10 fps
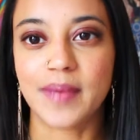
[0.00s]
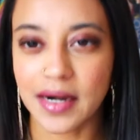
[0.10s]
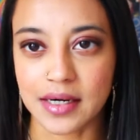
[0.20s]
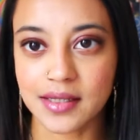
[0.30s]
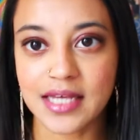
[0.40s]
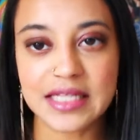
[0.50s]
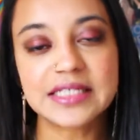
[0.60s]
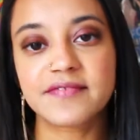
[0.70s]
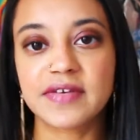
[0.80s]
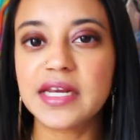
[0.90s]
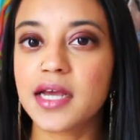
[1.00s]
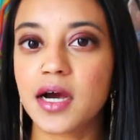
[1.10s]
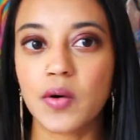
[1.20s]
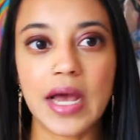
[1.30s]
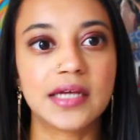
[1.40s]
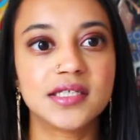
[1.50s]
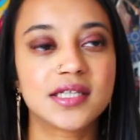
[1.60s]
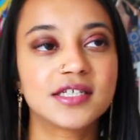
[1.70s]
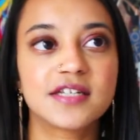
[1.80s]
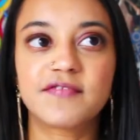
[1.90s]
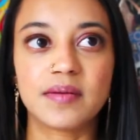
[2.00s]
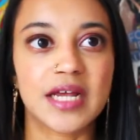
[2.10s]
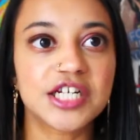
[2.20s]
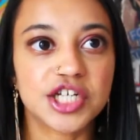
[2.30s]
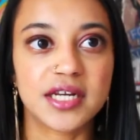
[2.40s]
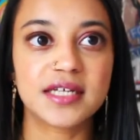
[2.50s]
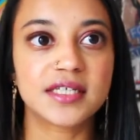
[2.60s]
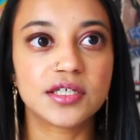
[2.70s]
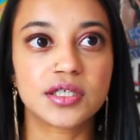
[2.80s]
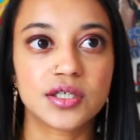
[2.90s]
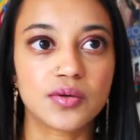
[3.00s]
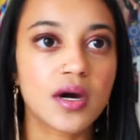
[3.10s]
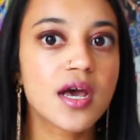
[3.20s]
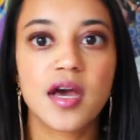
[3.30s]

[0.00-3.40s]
better. Like, this video and this information isn't to